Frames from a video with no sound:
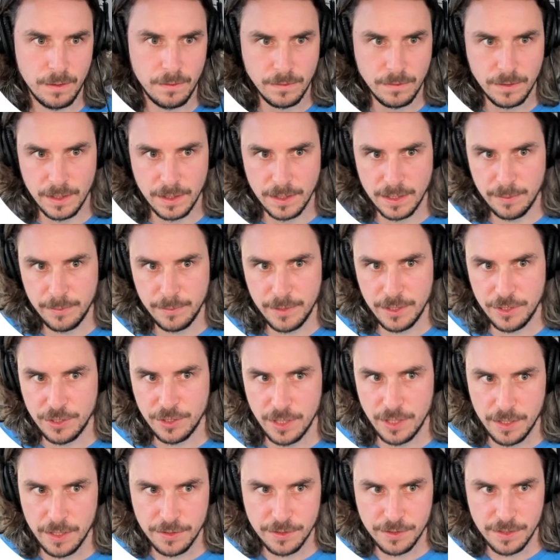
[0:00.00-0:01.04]
Yeah, let me
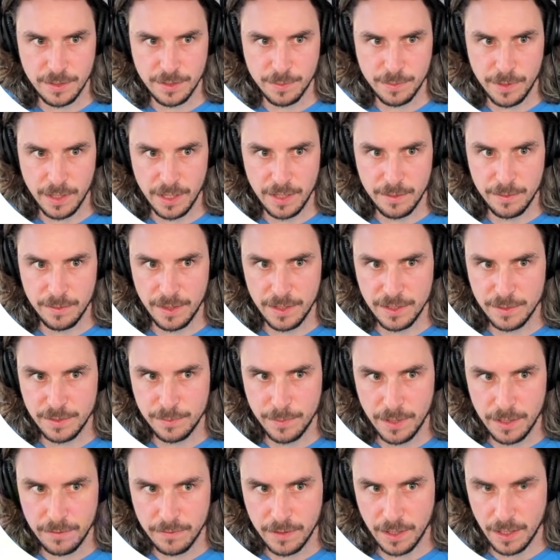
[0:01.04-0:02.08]
change this, but this
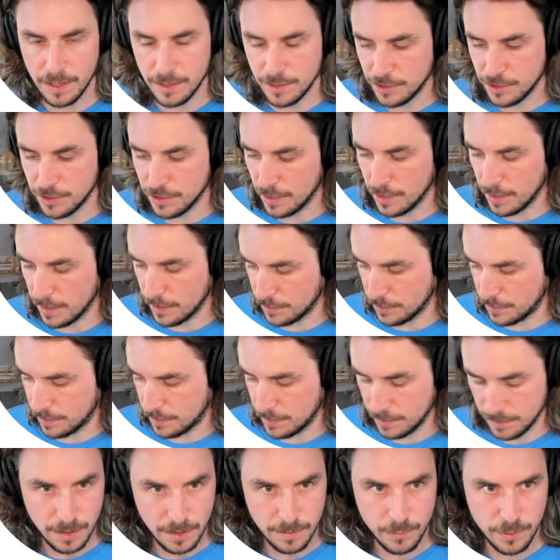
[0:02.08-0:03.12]
might have gotten changed
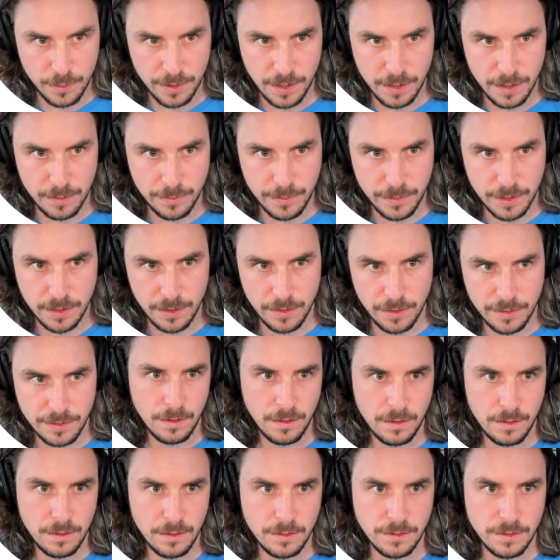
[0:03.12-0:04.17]
without me
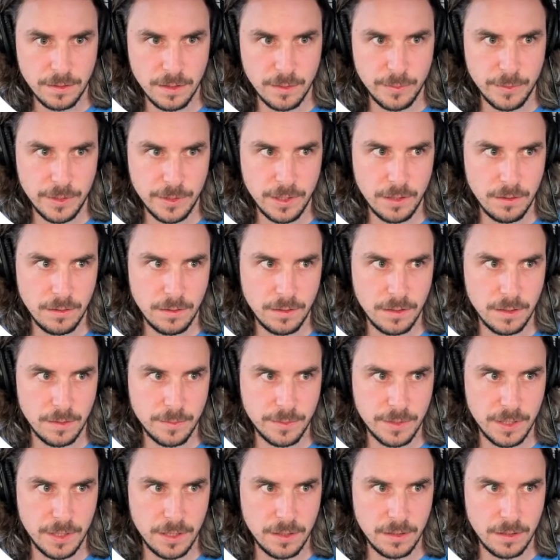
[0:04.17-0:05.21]
noticing. So let me go ahead and
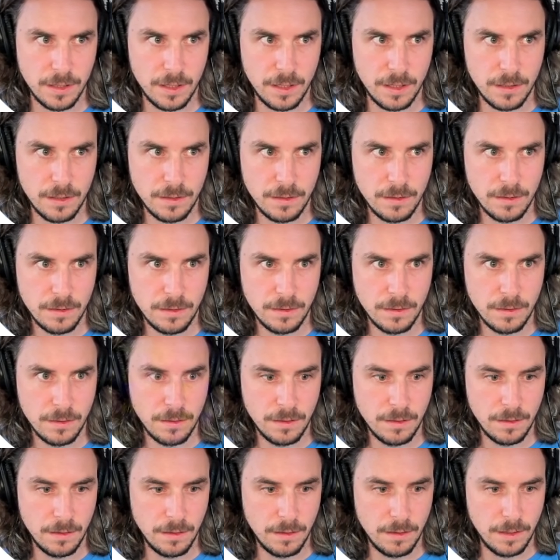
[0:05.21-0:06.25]
update that.
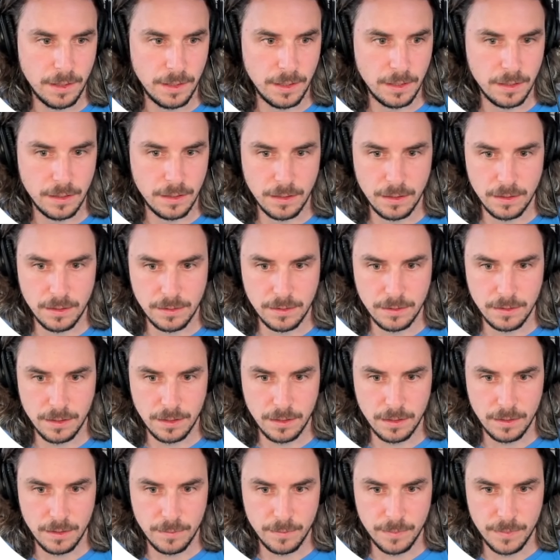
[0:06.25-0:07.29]
And
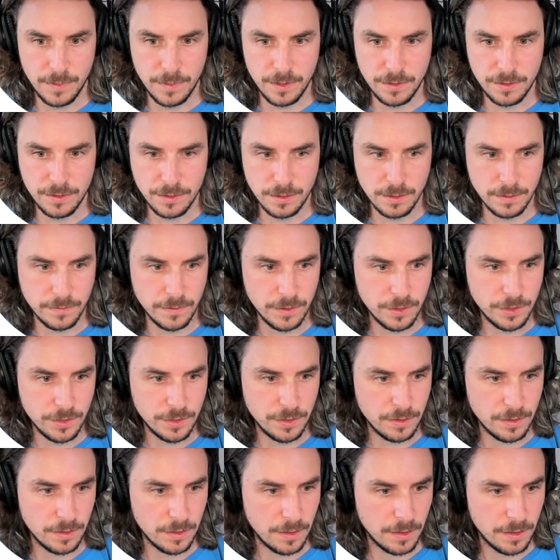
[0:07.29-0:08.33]
the
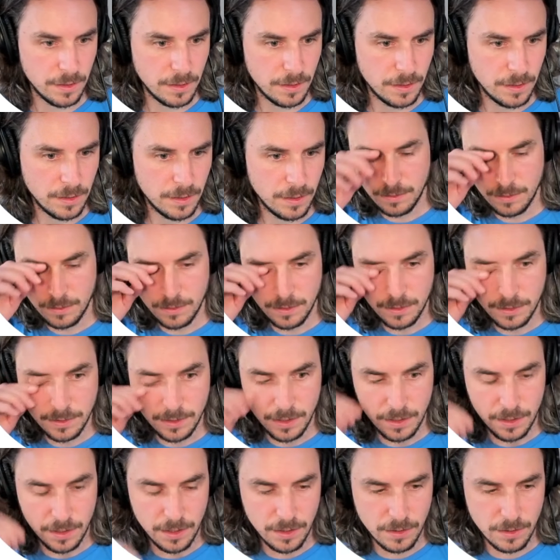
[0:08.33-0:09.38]
server looks
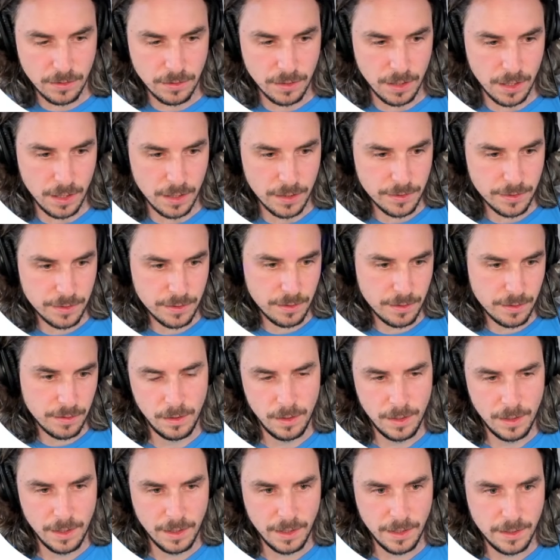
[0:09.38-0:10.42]
like it crashed.
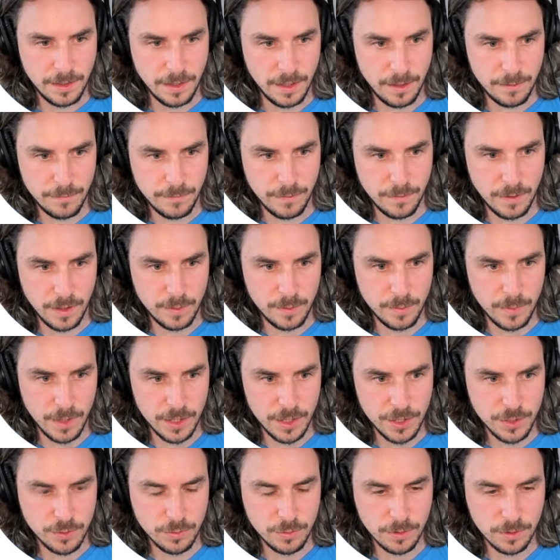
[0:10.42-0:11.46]
Cannot find
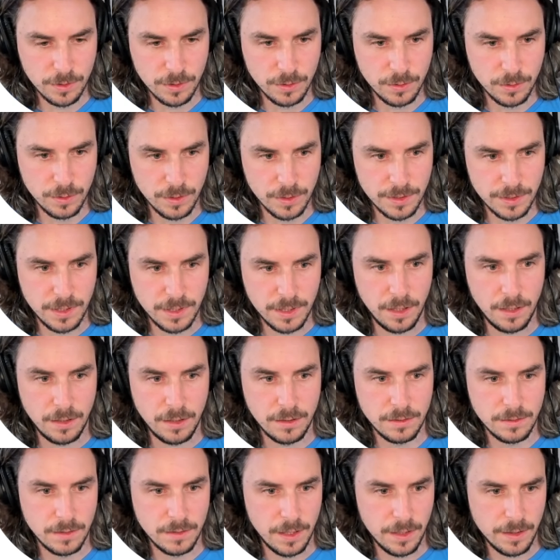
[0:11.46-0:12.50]
module cores.
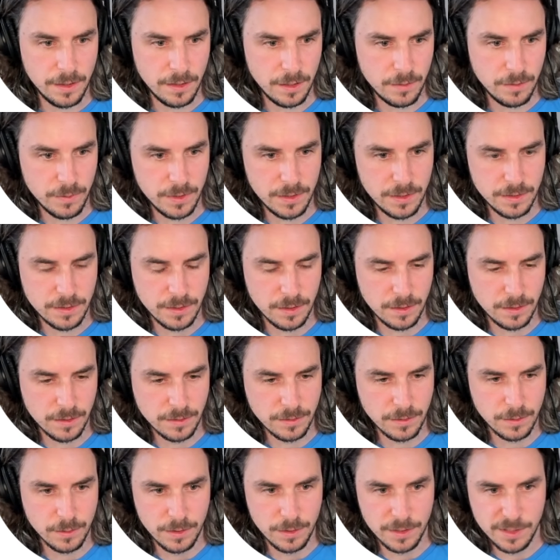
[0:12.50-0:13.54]
Oh, I thought we installed
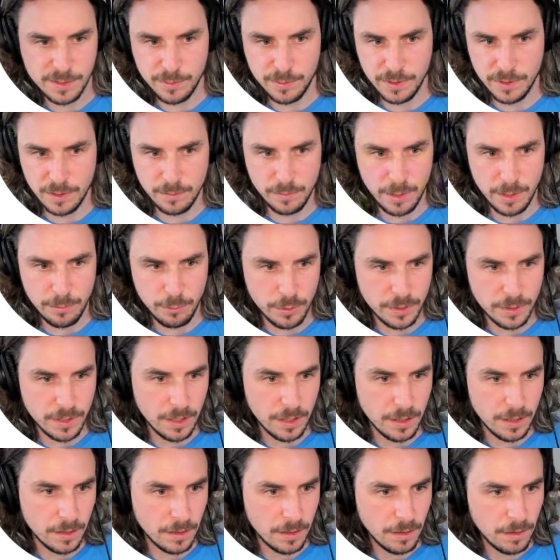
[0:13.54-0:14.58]
cores, but maybe we
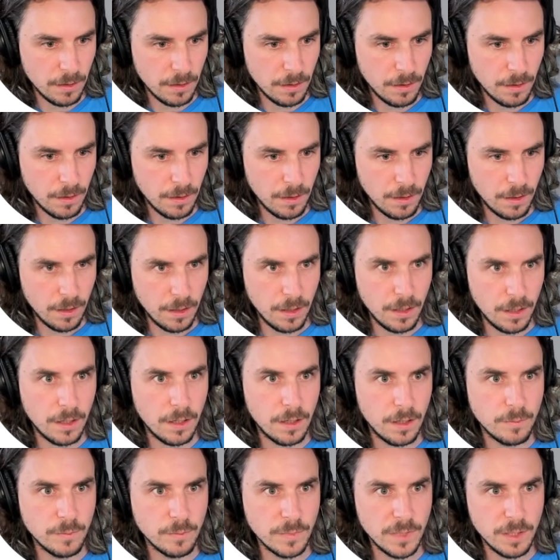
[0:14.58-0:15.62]
didn't.
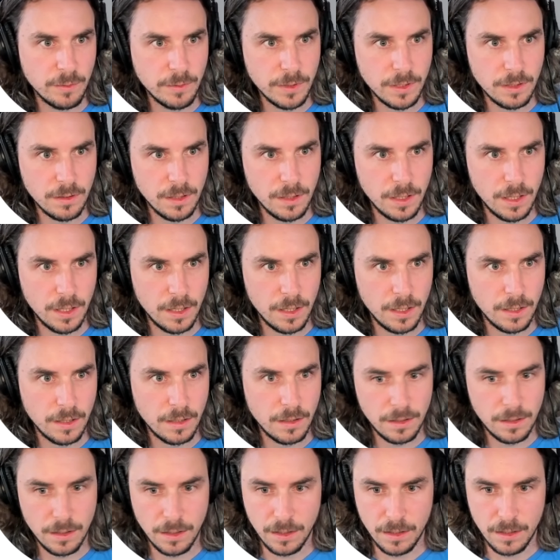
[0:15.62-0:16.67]
Let me go ahead
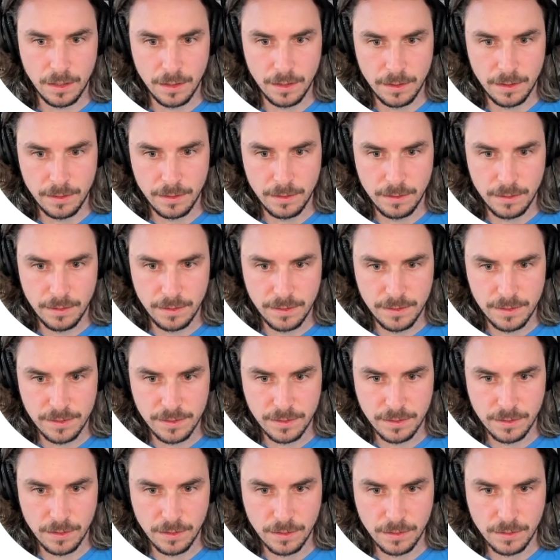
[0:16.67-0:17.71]
and
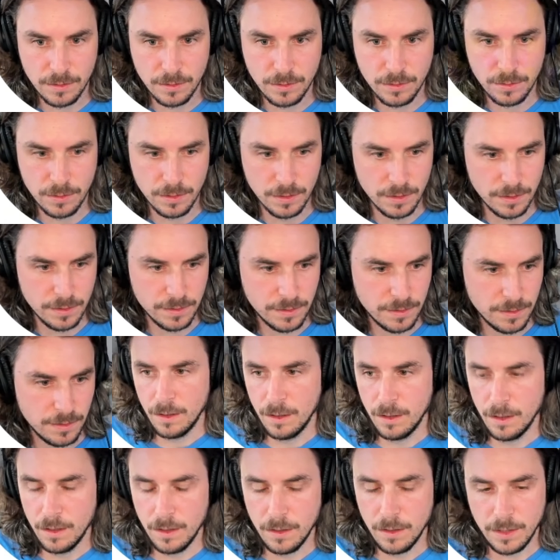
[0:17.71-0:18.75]
install cores.
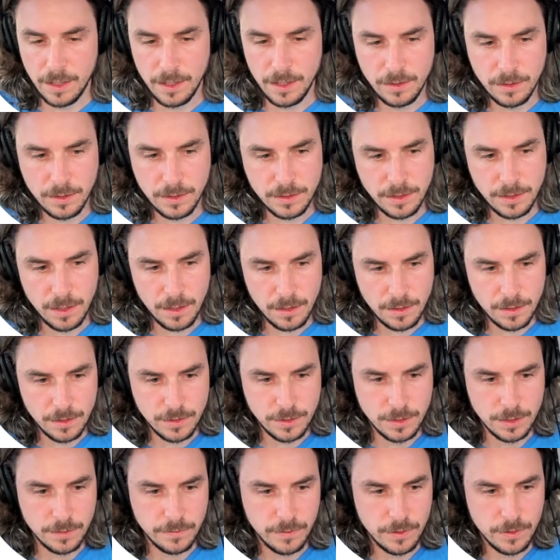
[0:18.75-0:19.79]
Okay, it looks like the
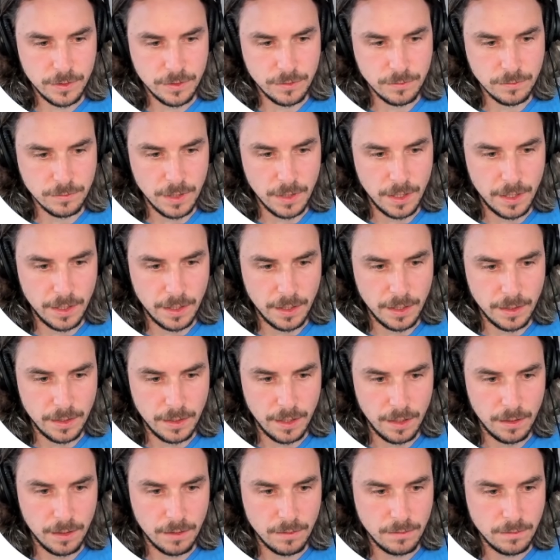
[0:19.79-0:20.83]
server's running
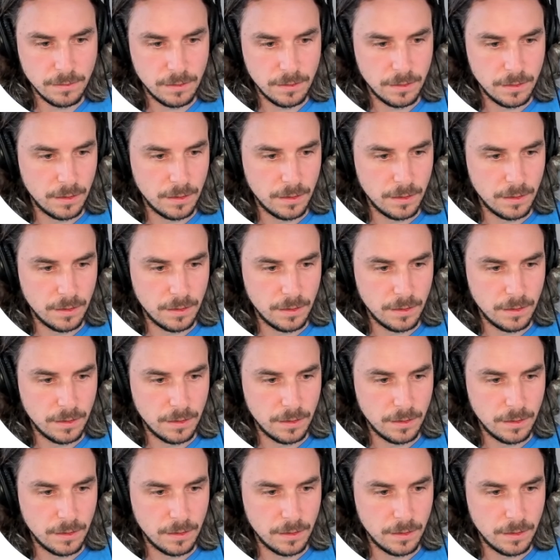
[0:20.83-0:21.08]
now.